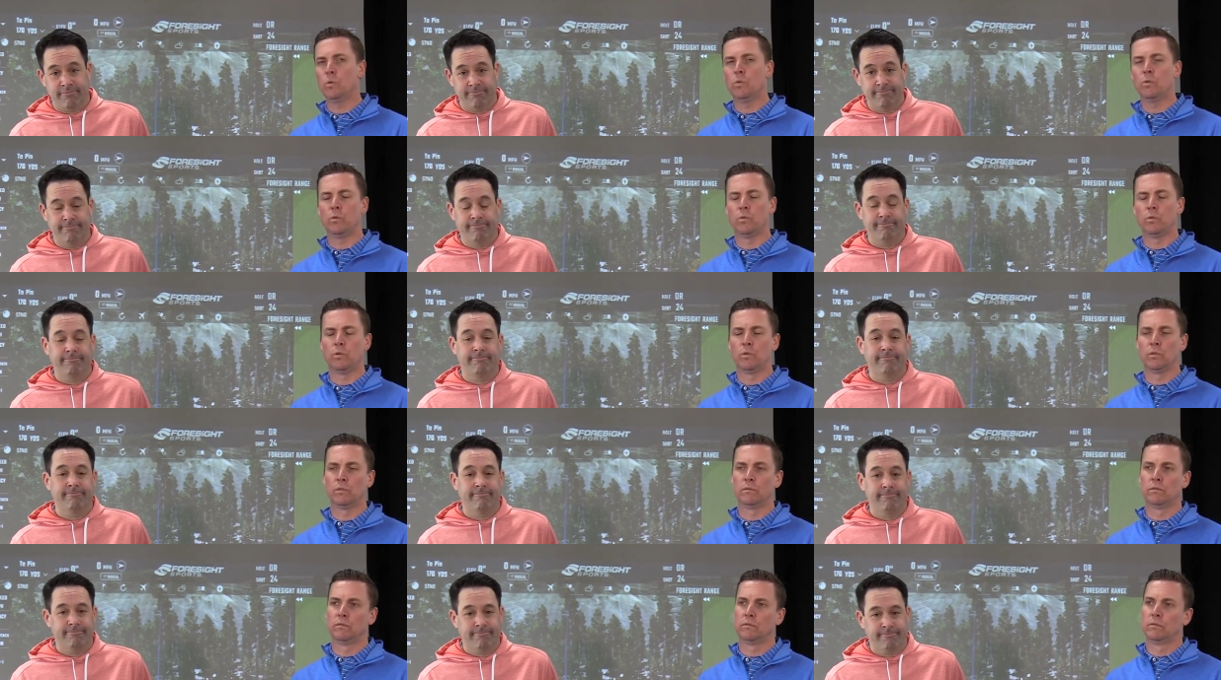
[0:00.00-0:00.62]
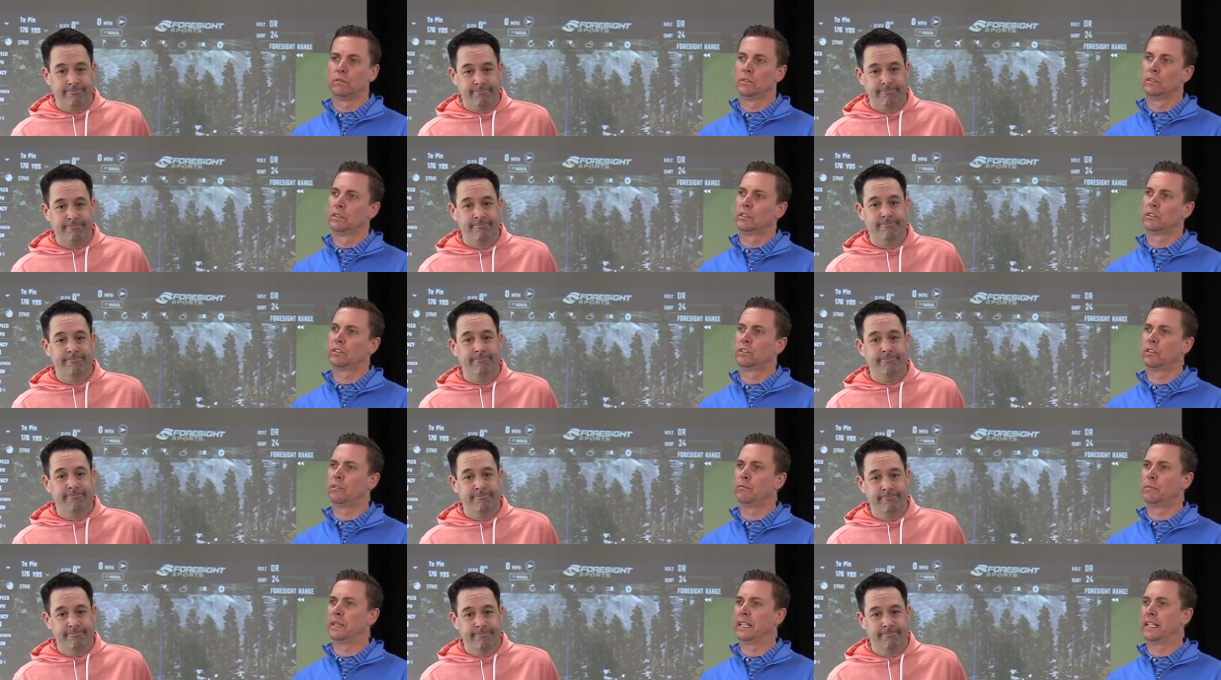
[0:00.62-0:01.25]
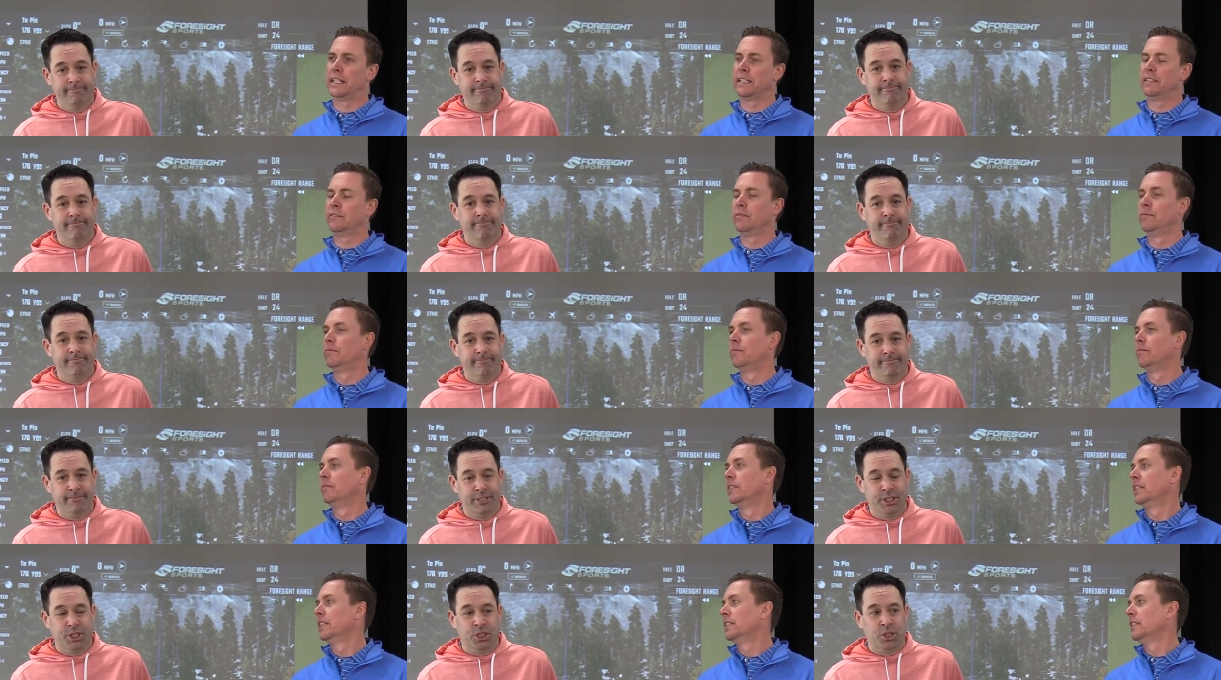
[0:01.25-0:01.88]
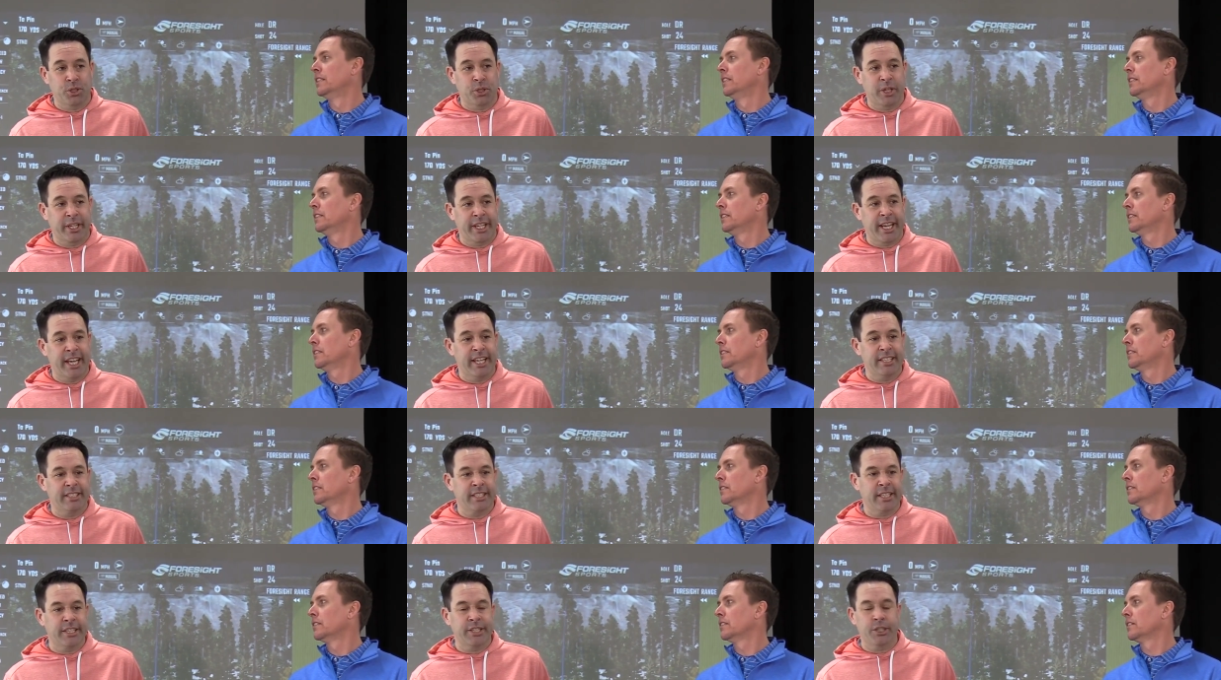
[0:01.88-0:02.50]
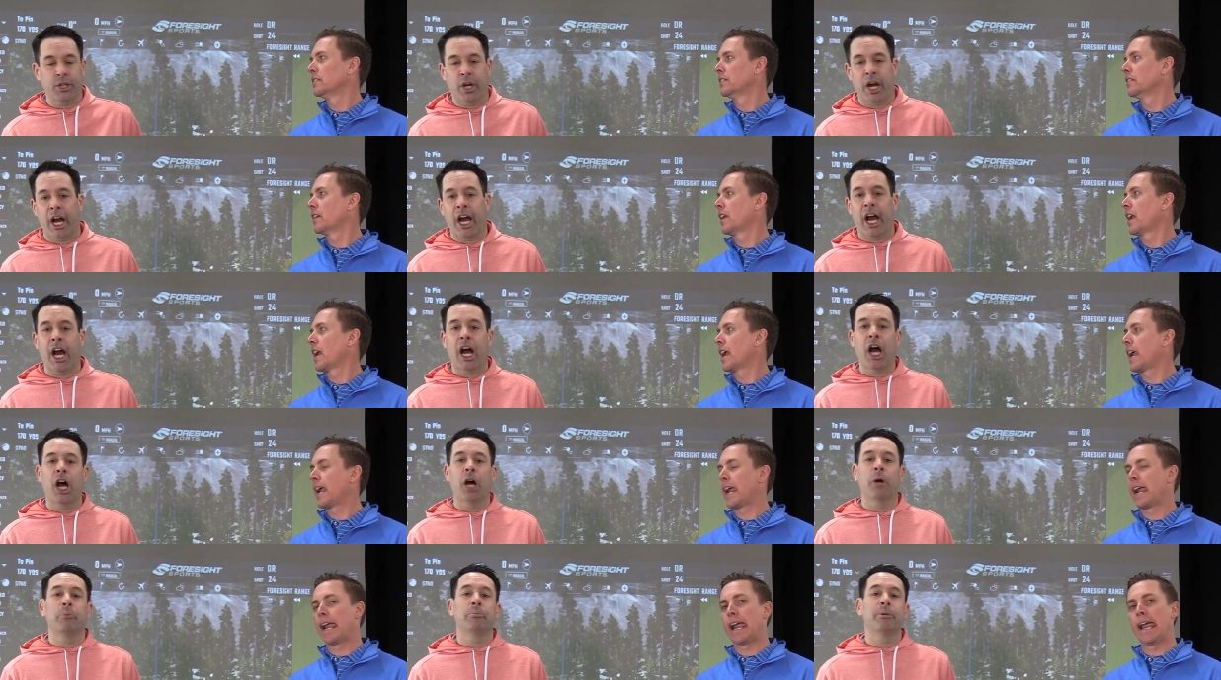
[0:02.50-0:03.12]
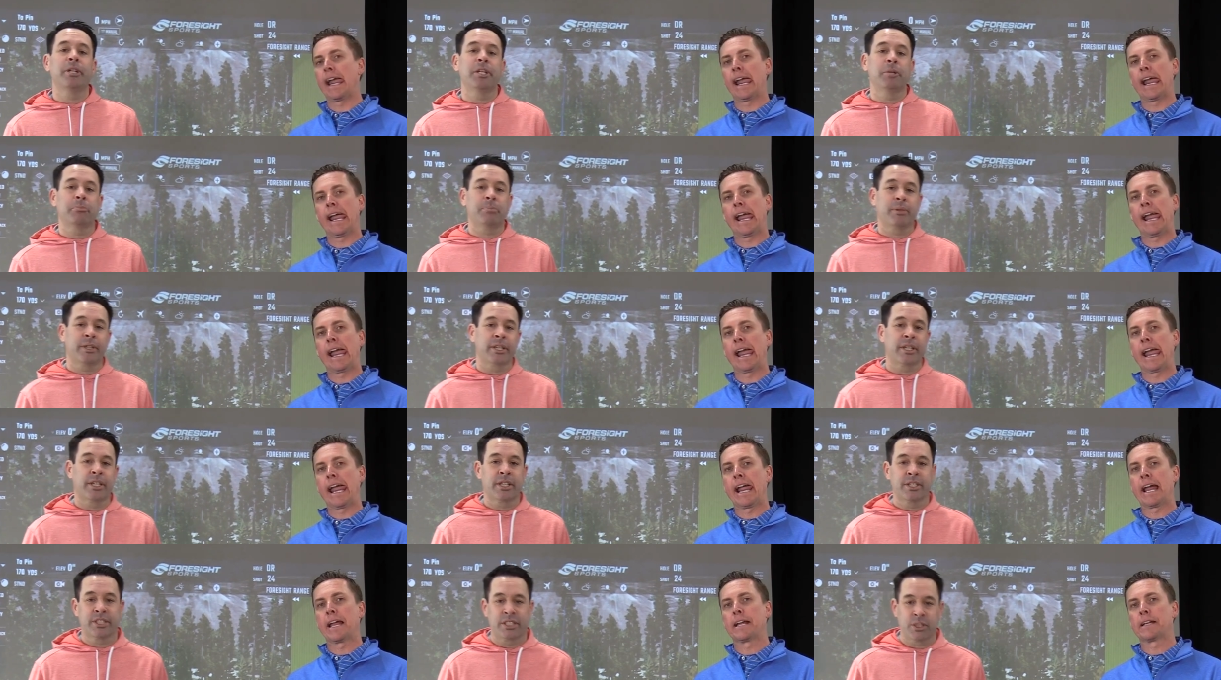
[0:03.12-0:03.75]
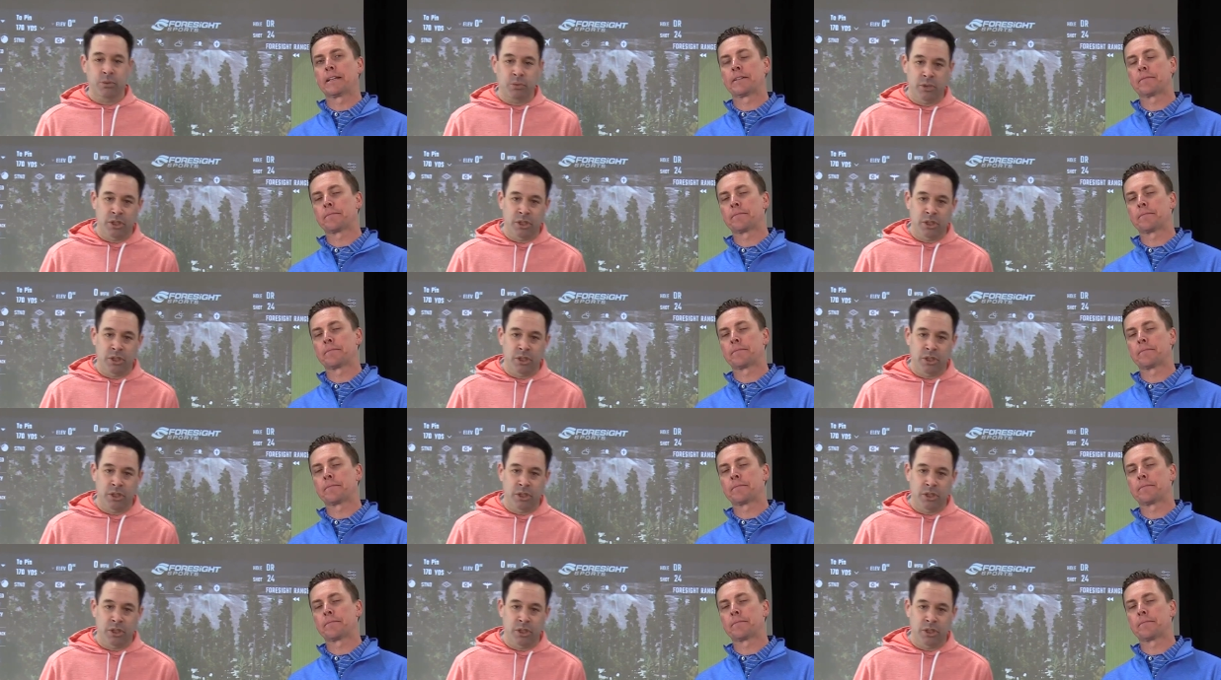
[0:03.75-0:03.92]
Speaker 1: Oof, so bad. So I can't tell you how many players that